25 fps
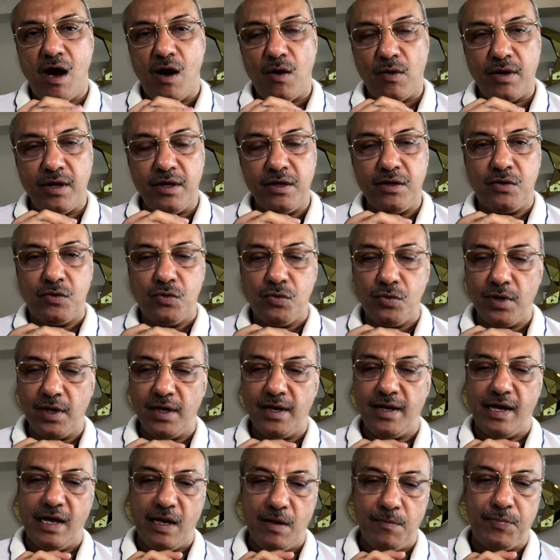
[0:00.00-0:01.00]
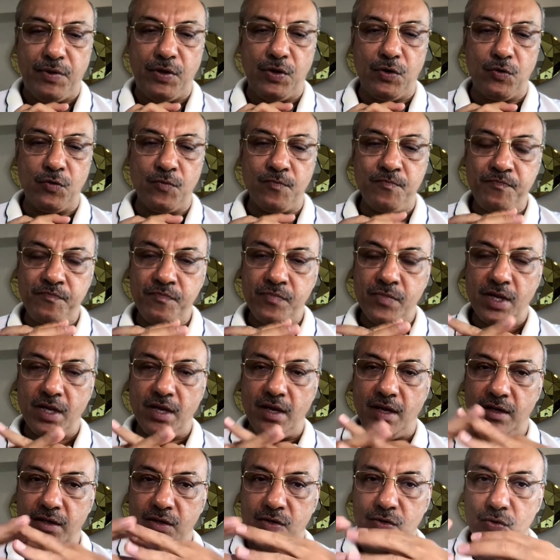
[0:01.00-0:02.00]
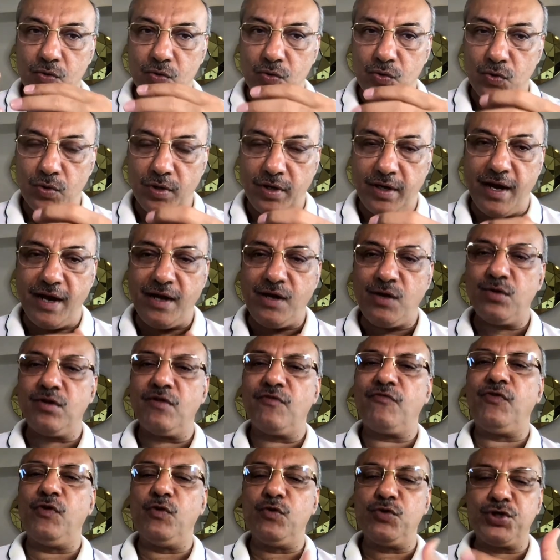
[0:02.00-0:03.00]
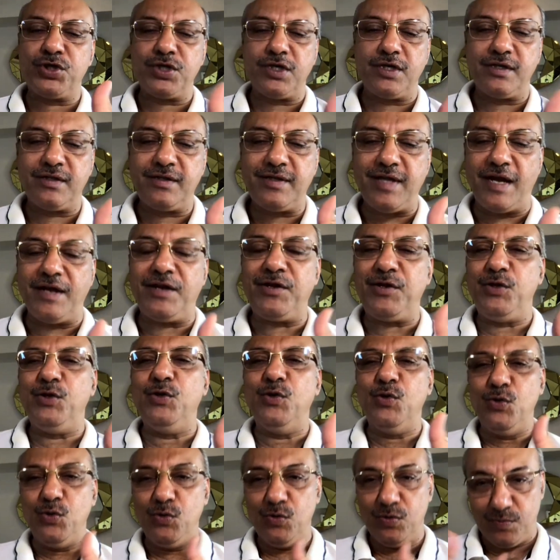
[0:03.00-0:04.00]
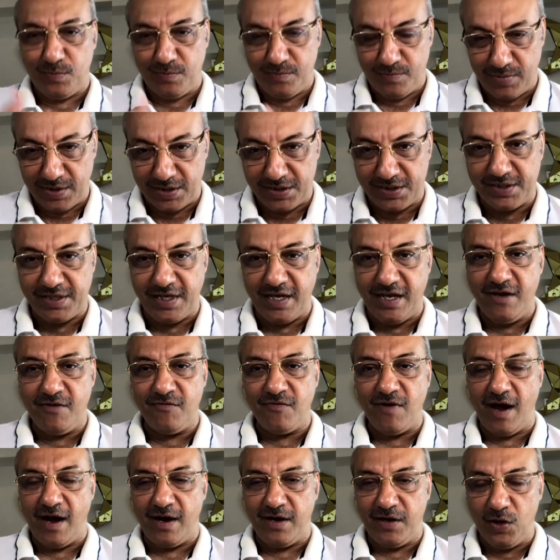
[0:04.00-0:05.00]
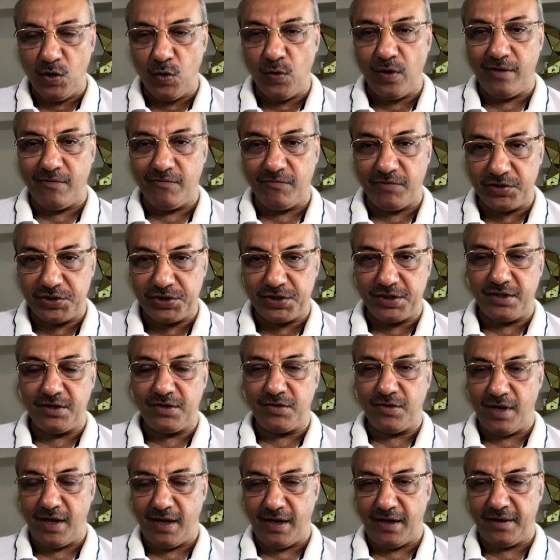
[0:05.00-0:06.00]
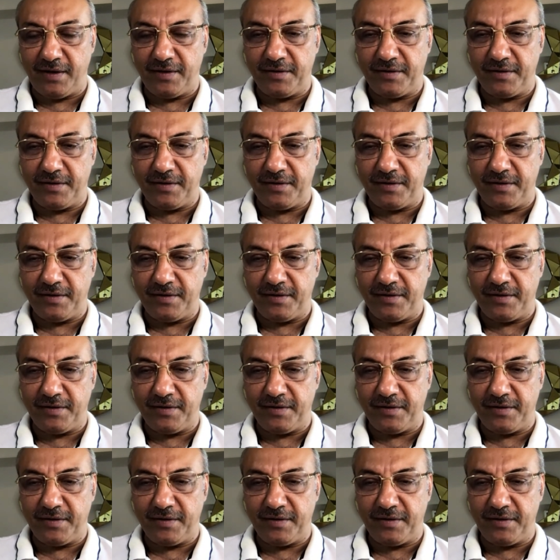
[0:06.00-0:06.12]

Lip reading: How can Google help you to get to the future that you perceive and you envision today?